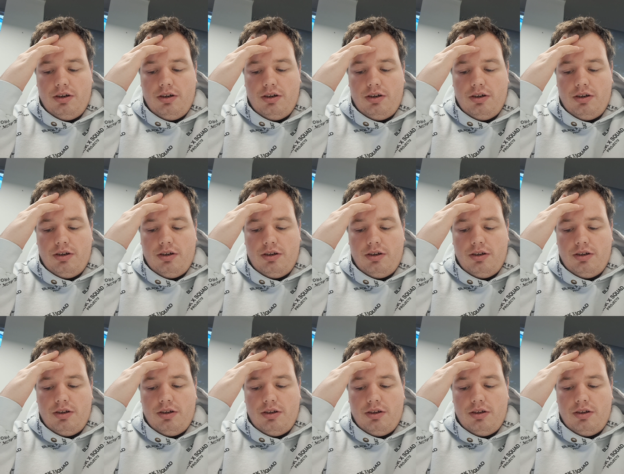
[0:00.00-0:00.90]

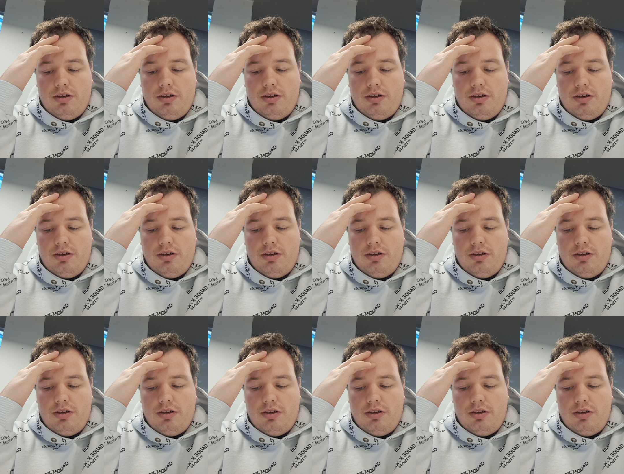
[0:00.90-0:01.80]

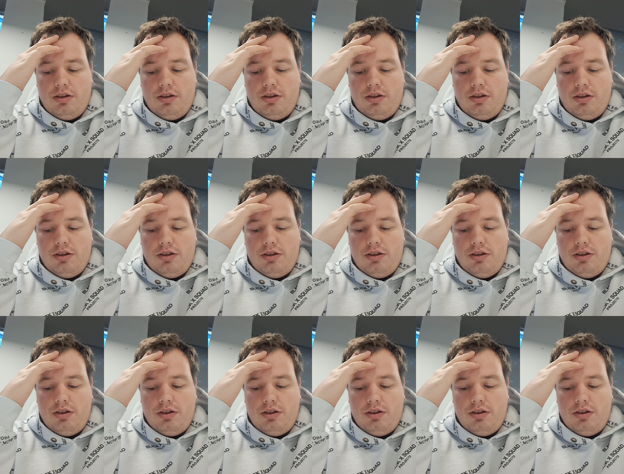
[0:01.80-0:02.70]

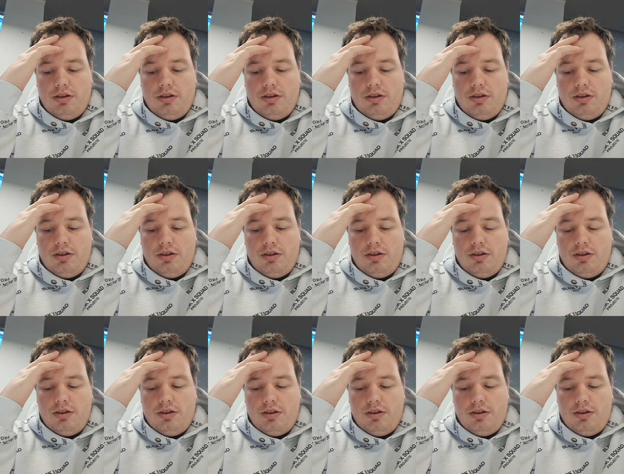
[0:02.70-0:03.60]

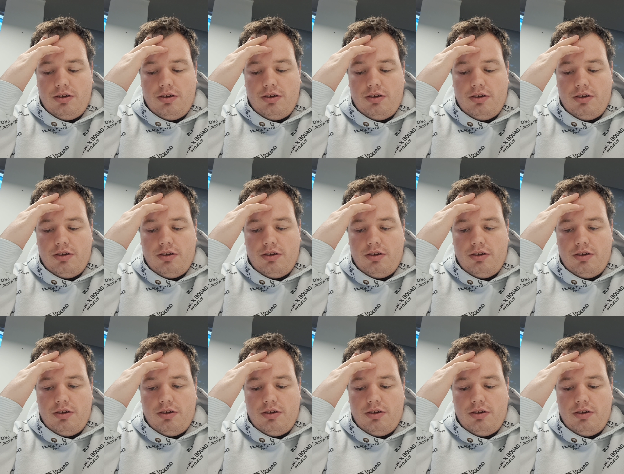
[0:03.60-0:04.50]

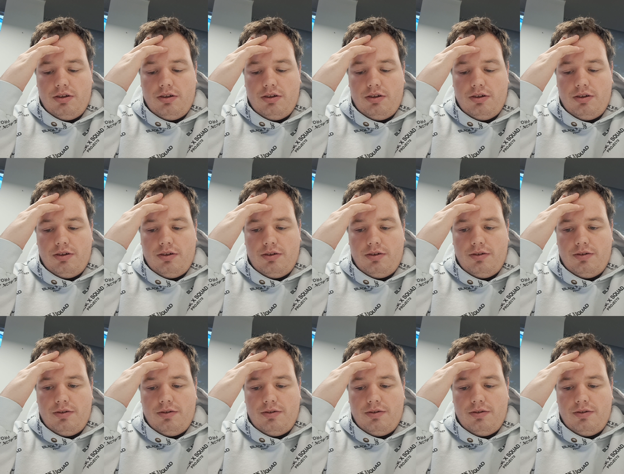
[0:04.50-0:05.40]

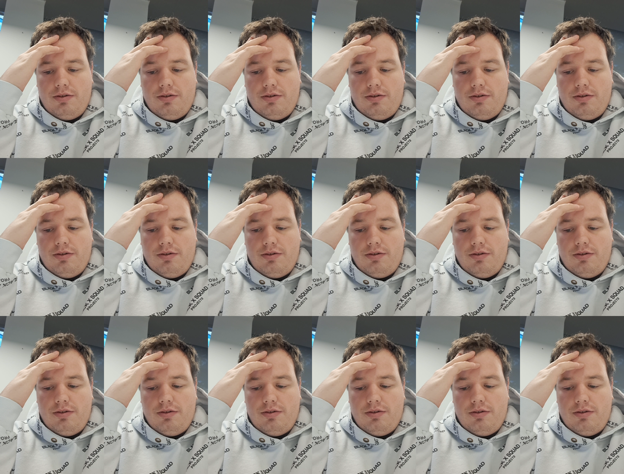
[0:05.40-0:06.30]

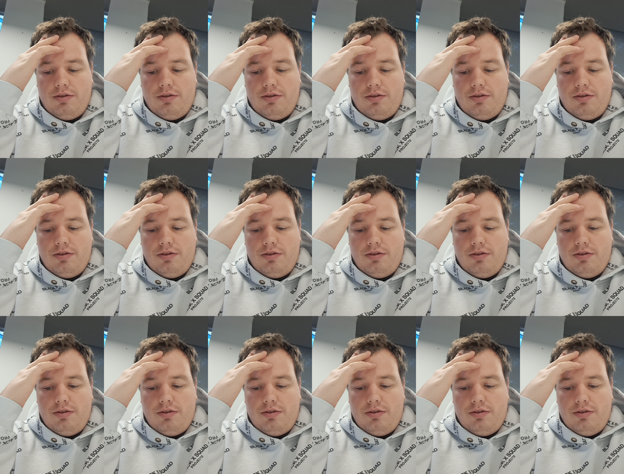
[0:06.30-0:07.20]

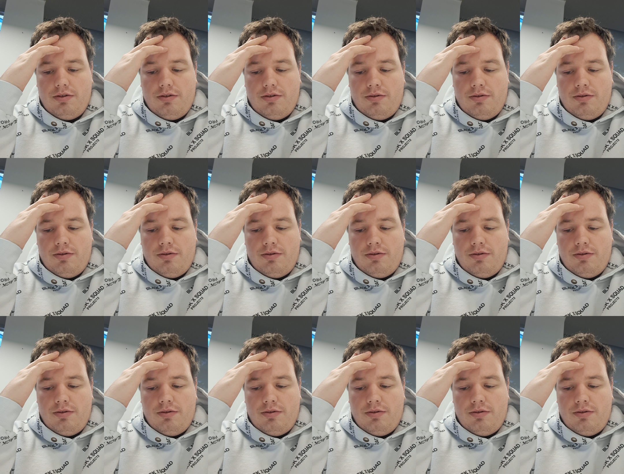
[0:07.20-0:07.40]
[no speech]